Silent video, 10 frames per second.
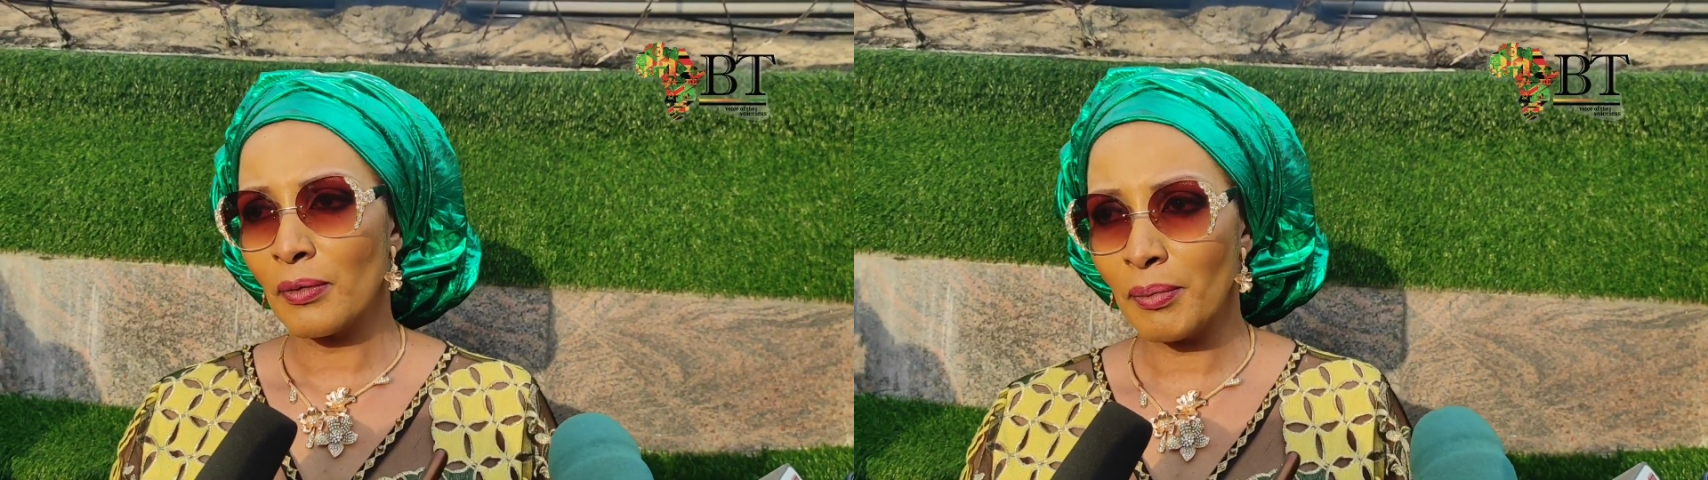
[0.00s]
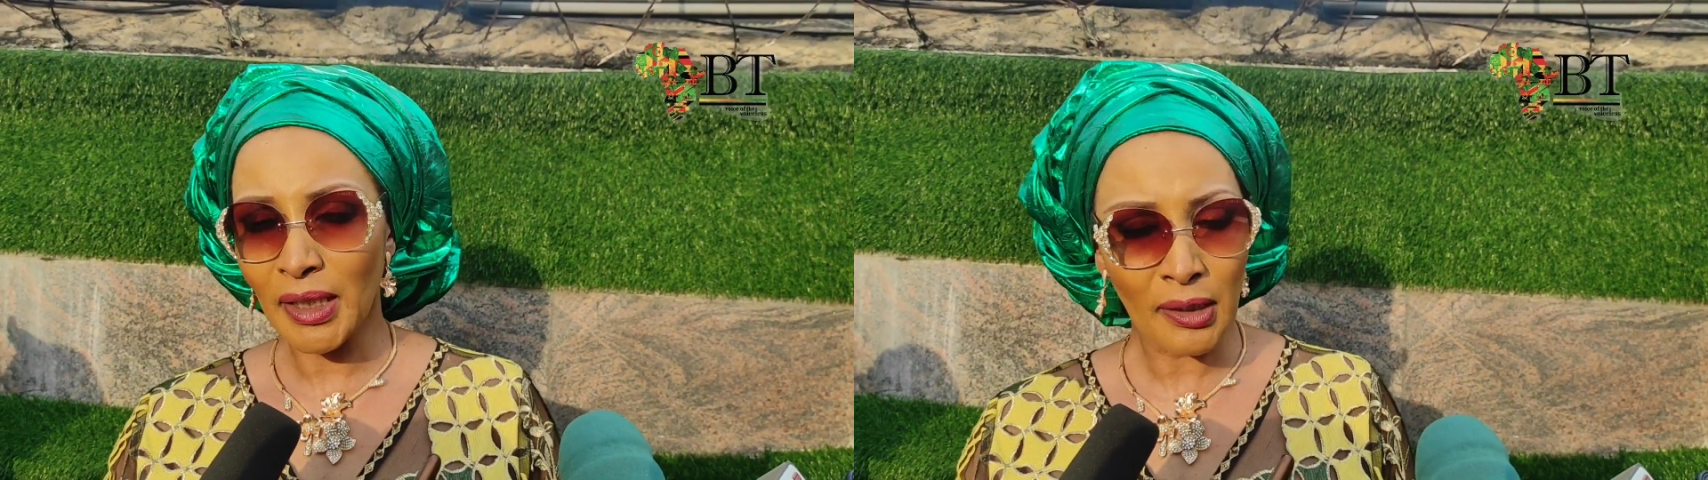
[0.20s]

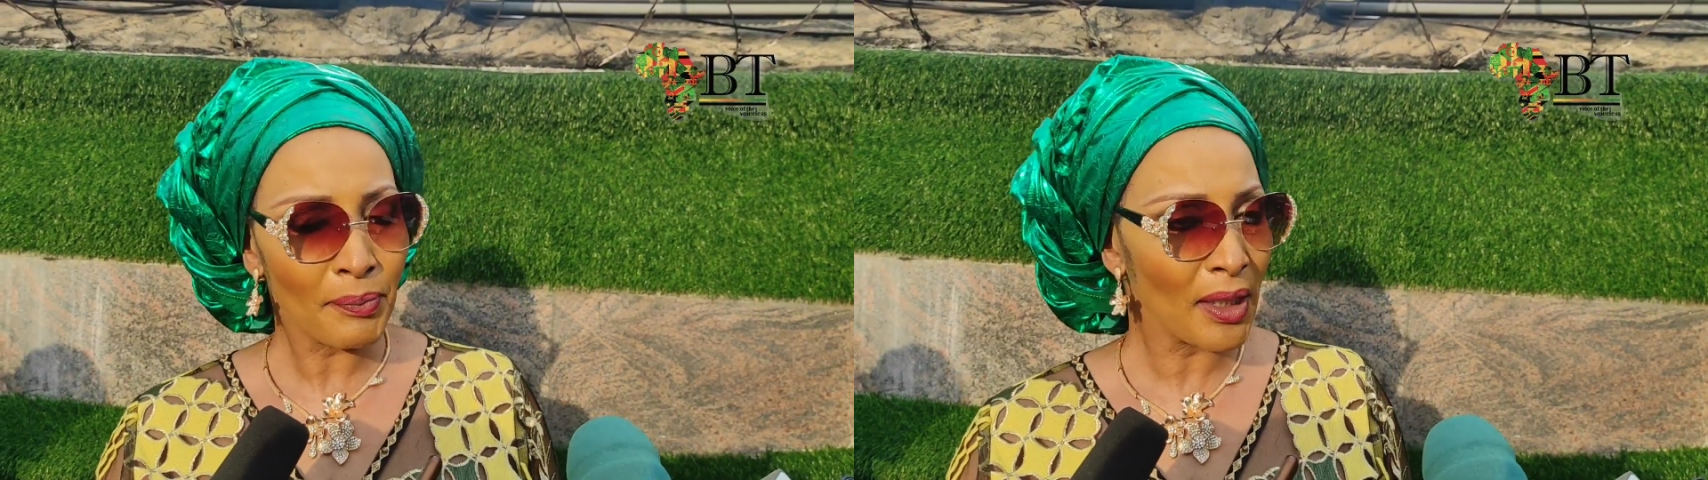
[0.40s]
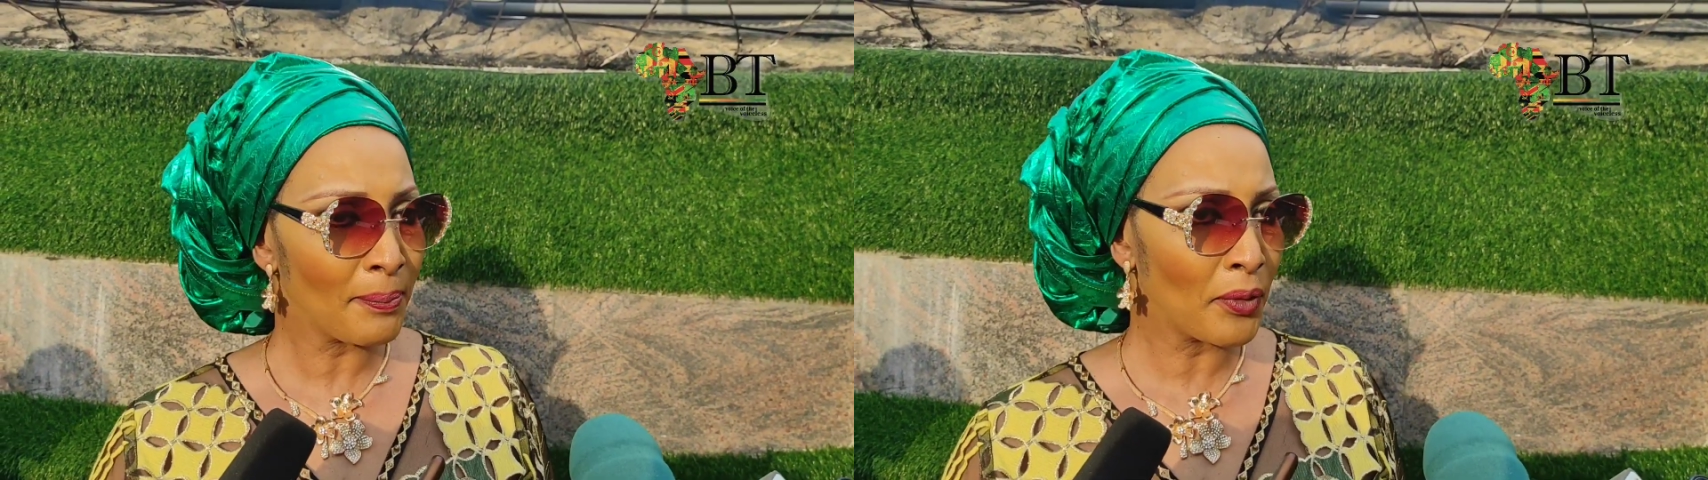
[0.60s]
many
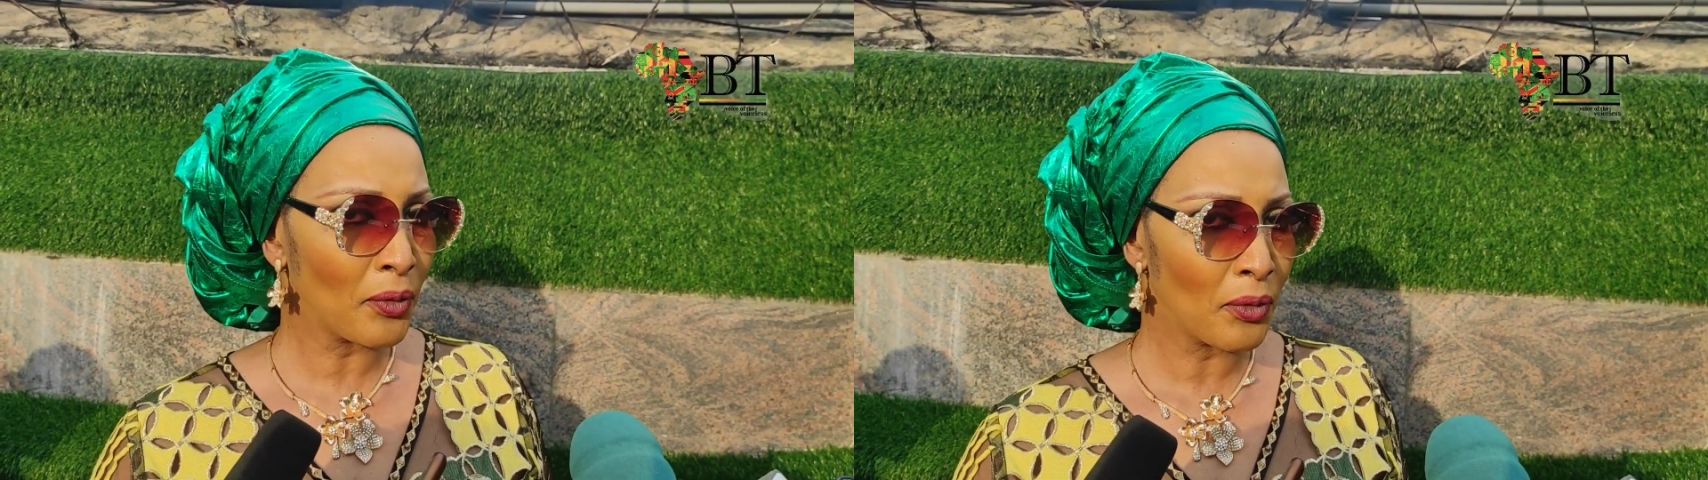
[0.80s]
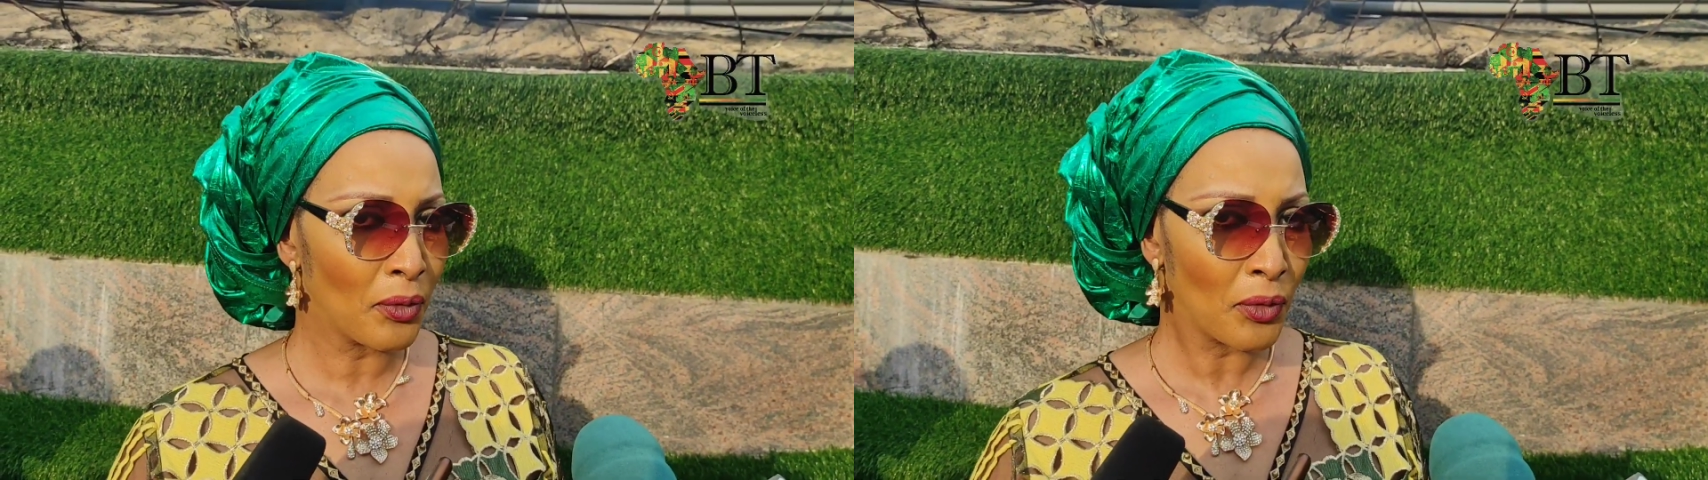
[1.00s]

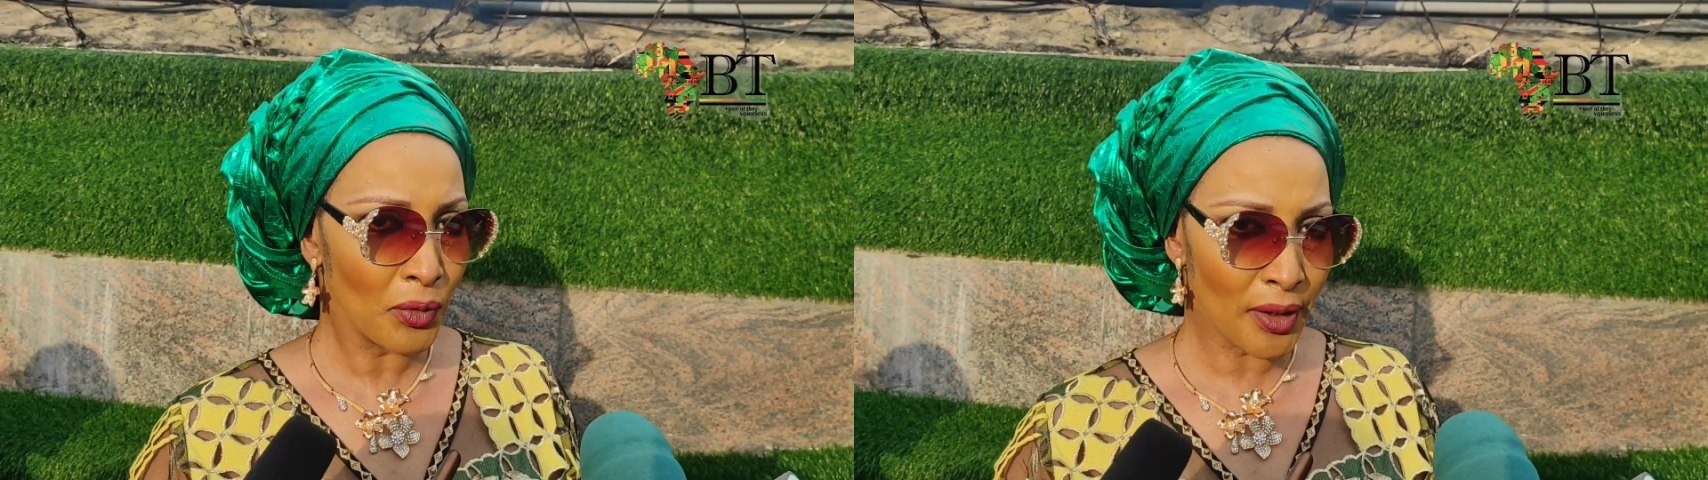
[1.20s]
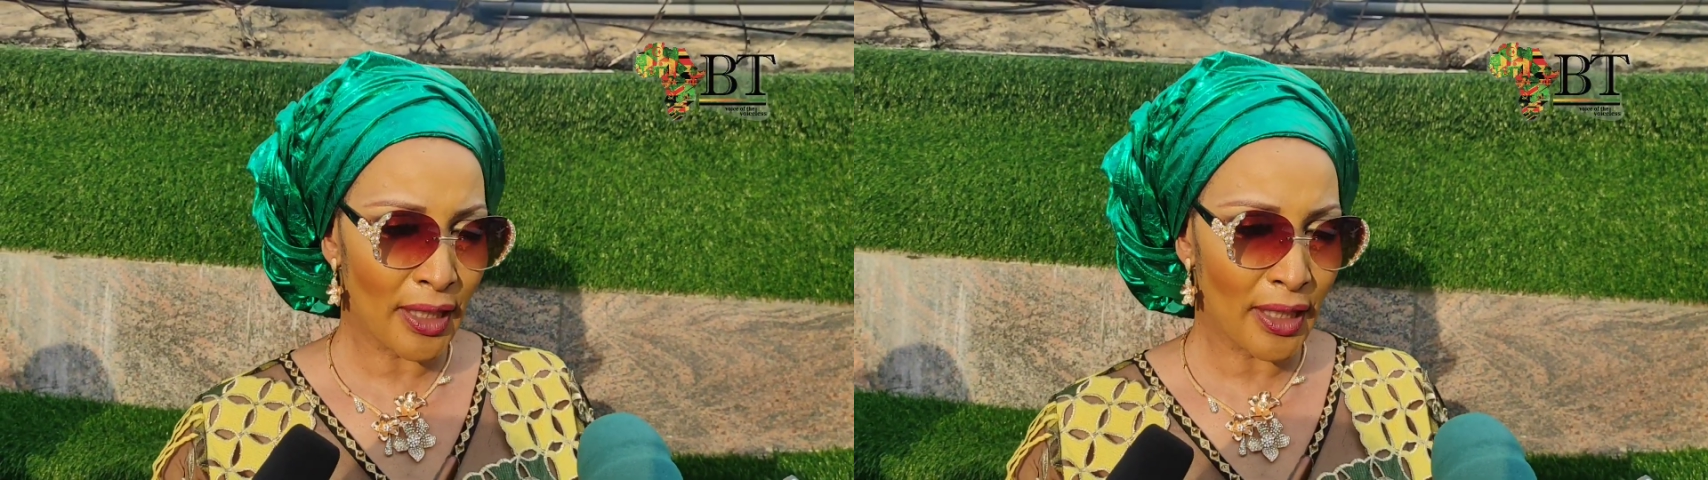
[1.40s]
people who